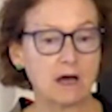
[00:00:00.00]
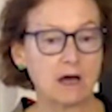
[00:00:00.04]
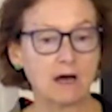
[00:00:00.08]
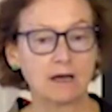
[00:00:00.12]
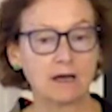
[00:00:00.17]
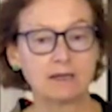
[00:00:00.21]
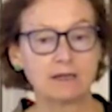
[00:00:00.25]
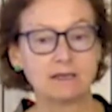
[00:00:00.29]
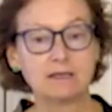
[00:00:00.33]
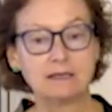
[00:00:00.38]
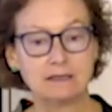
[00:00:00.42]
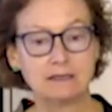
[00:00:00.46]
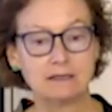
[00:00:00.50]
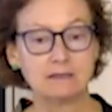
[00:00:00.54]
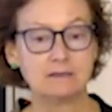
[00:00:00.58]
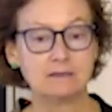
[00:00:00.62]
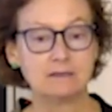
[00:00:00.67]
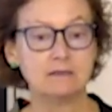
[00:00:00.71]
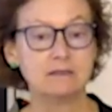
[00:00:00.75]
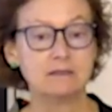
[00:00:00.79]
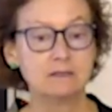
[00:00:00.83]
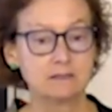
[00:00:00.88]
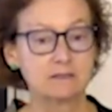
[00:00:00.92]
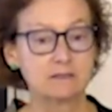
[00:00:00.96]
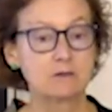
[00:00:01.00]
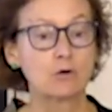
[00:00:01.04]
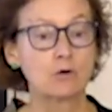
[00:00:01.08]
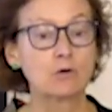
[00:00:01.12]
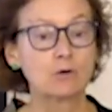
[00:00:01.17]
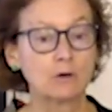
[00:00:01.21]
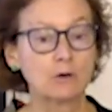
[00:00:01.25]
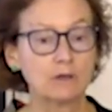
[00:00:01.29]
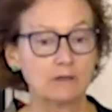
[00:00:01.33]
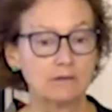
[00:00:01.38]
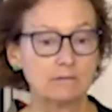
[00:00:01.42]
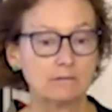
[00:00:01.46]
Lai in his
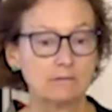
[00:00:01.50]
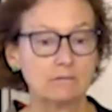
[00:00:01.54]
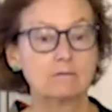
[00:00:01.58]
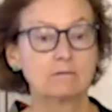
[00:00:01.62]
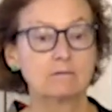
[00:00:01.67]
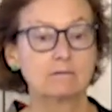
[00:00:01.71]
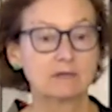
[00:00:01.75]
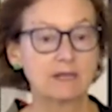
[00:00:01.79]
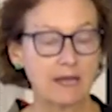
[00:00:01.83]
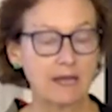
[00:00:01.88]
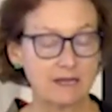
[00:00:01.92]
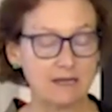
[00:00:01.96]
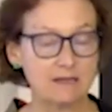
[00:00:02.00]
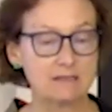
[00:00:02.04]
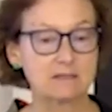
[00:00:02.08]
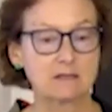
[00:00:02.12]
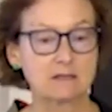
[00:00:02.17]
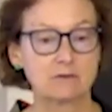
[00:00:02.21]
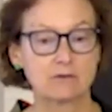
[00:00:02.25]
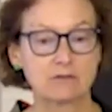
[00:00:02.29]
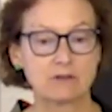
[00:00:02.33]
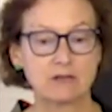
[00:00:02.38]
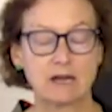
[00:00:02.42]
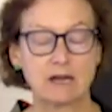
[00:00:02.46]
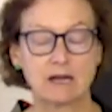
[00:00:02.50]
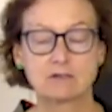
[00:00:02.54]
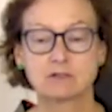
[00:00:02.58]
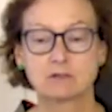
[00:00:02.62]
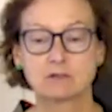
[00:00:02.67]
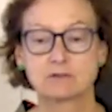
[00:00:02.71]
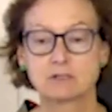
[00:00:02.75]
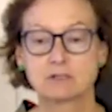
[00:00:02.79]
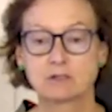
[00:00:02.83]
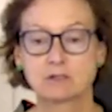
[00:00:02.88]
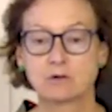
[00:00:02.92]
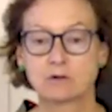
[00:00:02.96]
current case under the
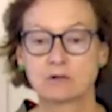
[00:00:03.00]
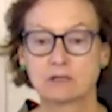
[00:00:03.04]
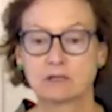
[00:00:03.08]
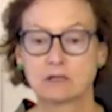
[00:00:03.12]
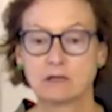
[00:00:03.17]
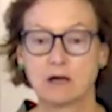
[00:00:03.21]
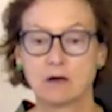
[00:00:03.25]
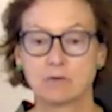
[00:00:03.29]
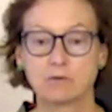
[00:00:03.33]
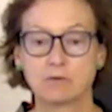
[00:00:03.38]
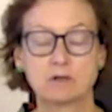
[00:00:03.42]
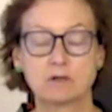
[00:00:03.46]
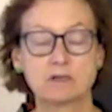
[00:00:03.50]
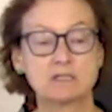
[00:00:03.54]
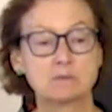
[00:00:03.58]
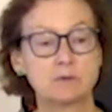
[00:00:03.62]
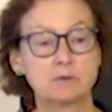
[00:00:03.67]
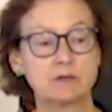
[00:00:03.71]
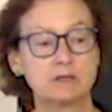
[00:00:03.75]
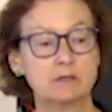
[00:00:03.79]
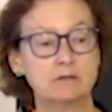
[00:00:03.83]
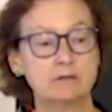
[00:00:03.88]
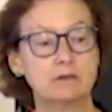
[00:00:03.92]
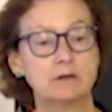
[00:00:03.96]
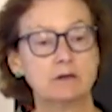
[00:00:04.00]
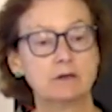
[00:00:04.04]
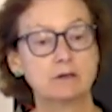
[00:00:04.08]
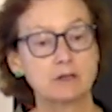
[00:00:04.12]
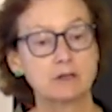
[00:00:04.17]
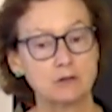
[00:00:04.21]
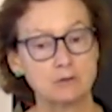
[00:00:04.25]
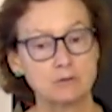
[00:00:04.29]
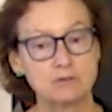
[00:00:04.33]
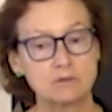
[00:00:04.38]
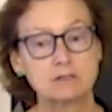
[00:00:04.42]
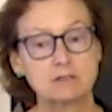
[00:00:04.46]
national security law, where he's been
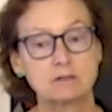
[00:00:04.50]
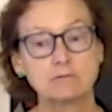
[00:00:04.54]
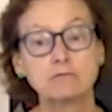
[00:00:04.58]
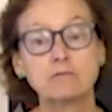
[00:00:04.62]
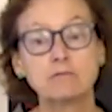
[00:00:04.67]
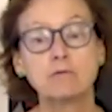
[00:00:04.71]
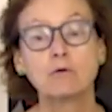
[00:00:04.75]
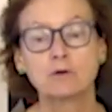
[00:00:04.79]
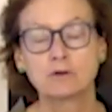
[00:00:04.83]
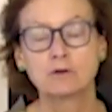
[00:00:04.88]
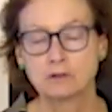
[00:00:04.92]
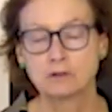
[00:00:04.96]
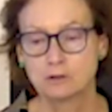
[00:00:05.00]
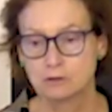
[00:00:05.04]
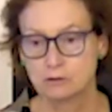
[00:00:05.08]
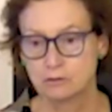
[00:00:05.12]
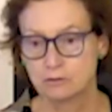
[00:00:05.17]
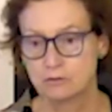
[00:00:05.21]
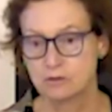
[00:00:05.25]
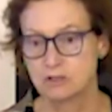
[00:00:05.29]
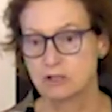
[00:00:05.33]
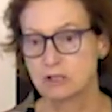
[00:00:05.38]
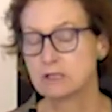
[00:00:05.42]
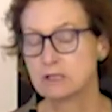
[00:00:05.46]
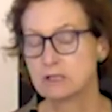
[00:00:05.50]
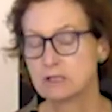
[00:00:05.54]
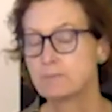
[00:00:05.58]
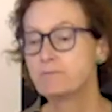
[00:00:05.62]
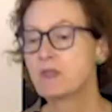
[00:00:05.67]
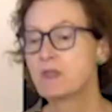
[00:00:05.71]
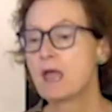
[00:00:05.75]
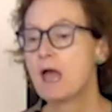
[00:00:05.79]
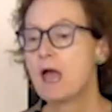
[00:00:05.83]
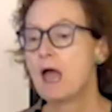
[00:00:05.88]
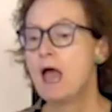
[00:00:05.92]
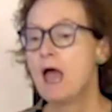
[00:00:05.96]
accused of foreign collusion.
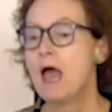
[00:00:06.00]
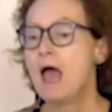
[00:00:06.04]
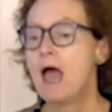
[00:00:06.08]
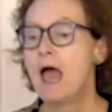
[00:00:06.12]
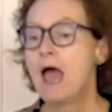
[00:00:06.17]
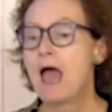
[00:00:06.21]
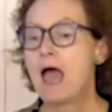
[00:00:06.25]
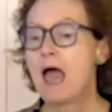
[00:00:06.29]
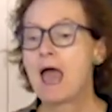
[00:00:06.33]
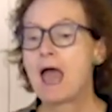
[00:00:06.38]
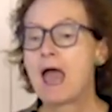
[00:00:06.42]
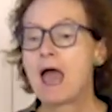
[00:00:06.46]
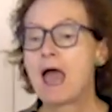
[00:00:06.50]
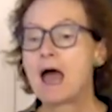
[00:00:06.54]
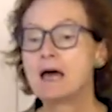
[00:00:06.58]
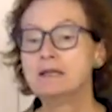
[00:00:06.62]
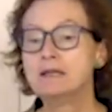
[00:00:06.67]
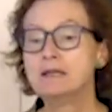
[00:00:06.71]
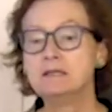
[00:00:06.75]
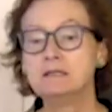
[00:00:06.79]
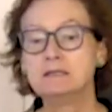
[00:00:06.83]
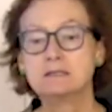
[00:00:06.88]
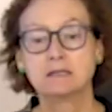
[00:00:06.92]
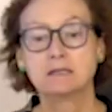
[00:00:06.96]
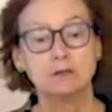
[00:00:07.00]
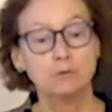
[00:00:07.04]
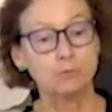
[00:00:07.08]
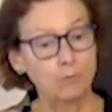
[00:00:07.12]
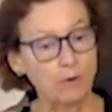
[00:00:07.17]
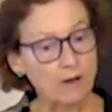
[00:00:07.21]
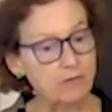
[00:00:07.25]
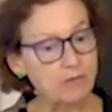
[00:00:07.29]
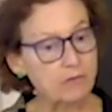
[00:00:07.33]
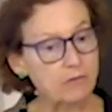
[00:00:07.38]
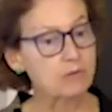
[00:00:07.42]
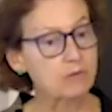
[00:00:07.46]
And
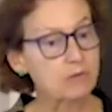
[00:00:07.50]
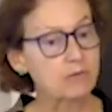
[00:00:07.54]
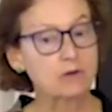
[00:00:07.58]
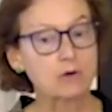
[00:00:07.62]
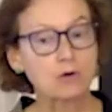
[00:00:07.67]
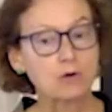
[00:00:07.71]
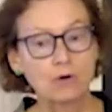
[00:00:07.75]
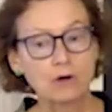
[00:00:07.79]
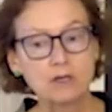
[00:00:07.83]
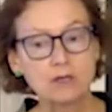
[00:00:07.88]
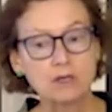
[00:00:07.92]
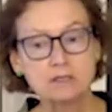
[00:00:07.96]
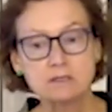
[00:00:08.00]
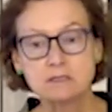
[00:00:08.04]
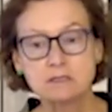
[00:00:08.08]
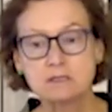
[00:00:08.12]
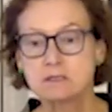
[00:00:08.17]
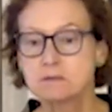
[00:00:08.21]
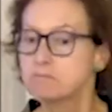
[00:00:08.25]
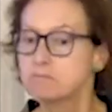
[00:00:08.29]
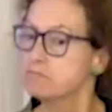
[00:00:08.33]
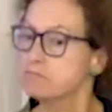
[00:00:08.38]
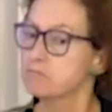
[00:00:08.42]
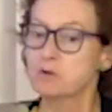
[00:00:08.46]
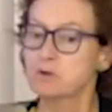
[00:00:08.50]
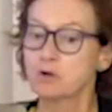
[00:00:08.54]
it went through the courts.